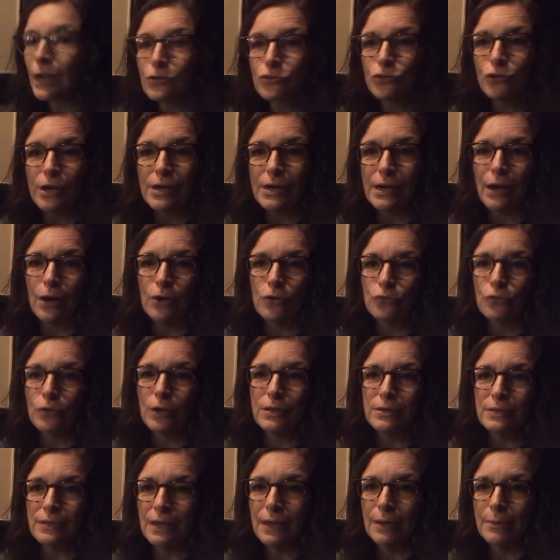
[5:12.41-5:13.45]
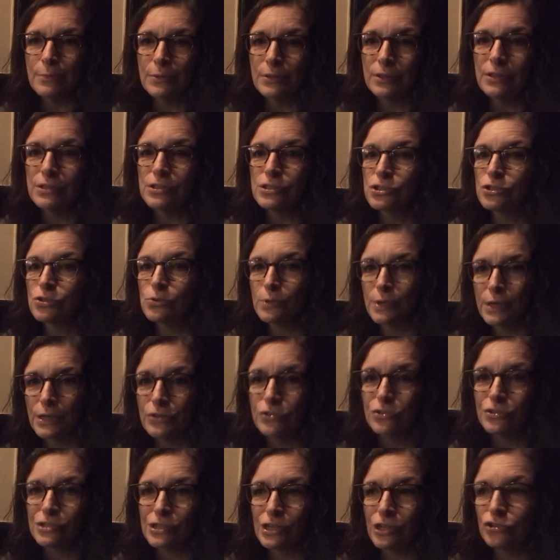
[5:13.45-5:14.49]
try to outrun the ambulance through an
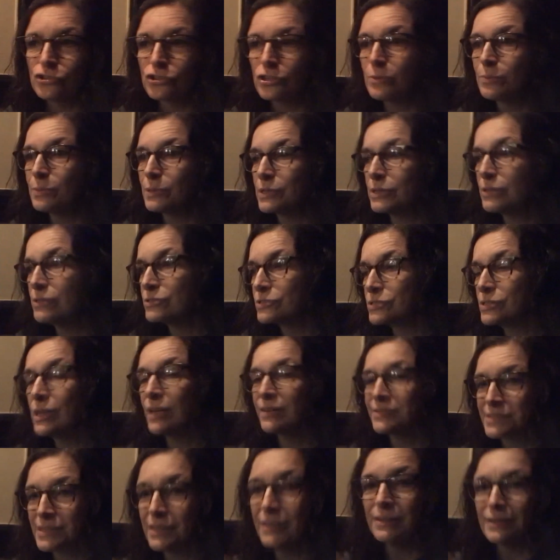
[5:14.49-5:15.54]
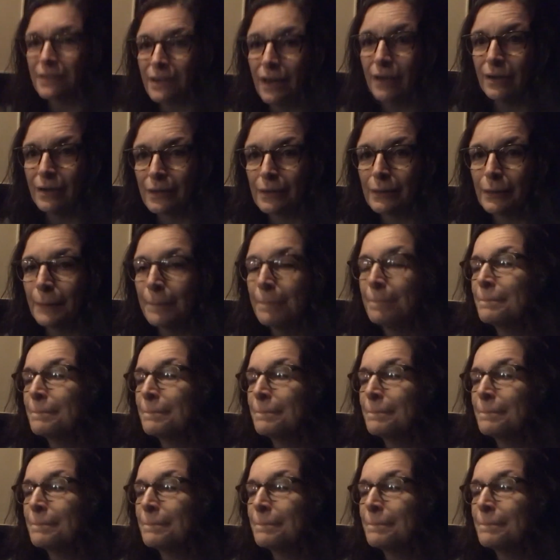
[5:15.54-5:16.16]
intersection because that's idiotic.